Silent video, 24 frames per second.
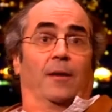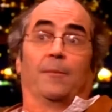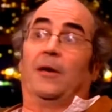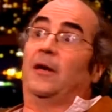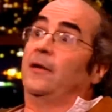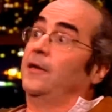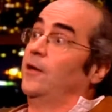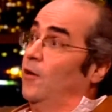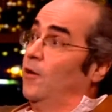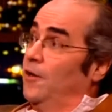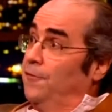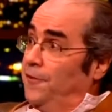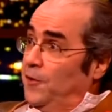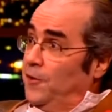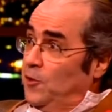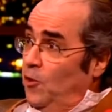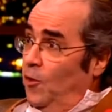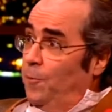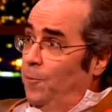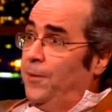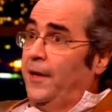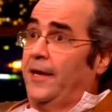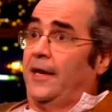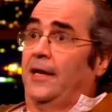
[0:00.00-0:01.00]
The only thing
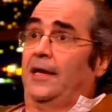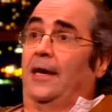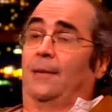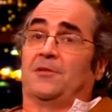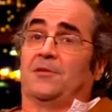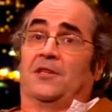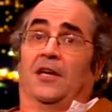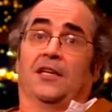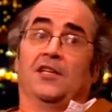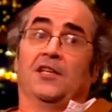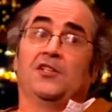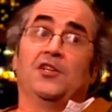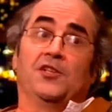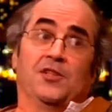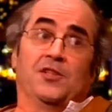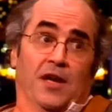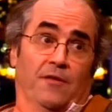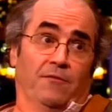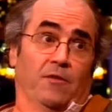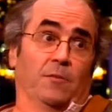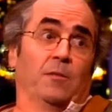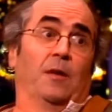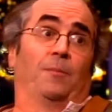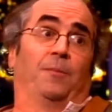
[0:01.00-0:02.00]
you're picking up, son, is your
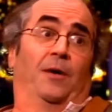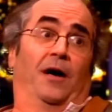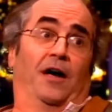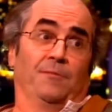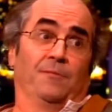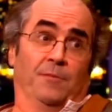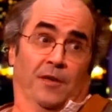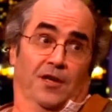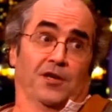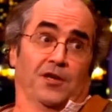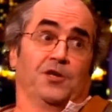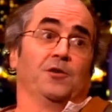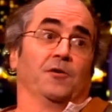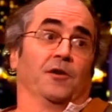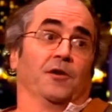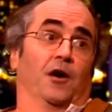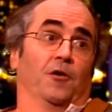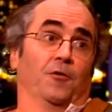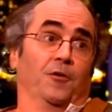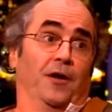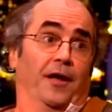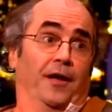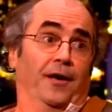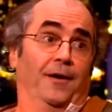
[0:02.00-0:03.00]
chimp from the pavement as you
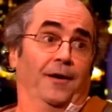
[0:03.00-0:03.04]
go now.